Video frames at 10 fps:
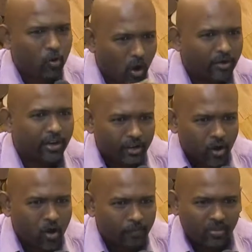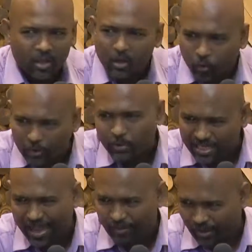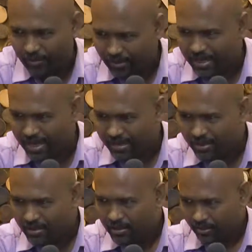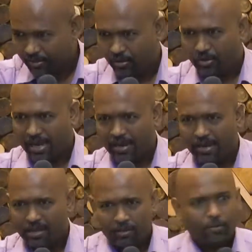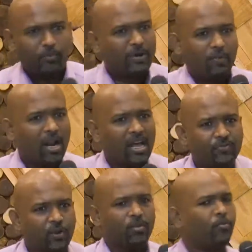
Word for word: who already know what was happening. Yeah? You get it? For, but for us, for, the,